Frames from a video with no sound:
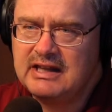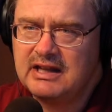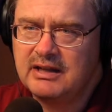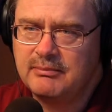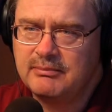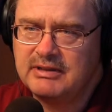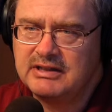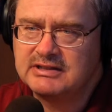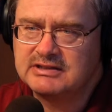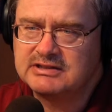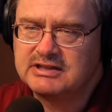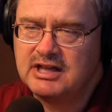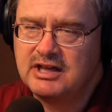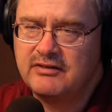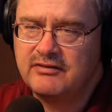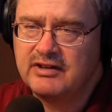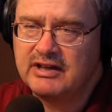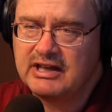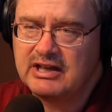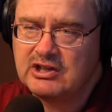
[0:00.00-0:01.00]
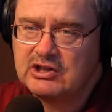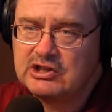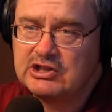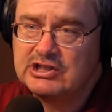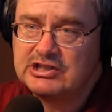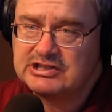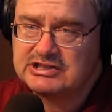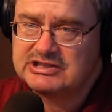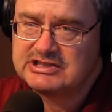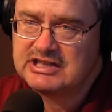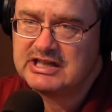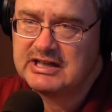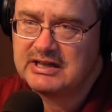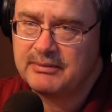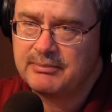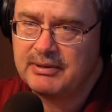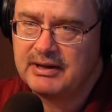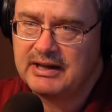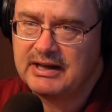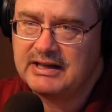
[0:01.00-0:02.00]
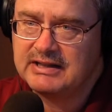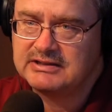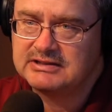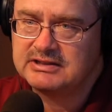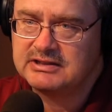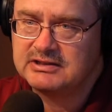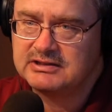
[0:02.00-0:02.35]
elements of a good set of plans?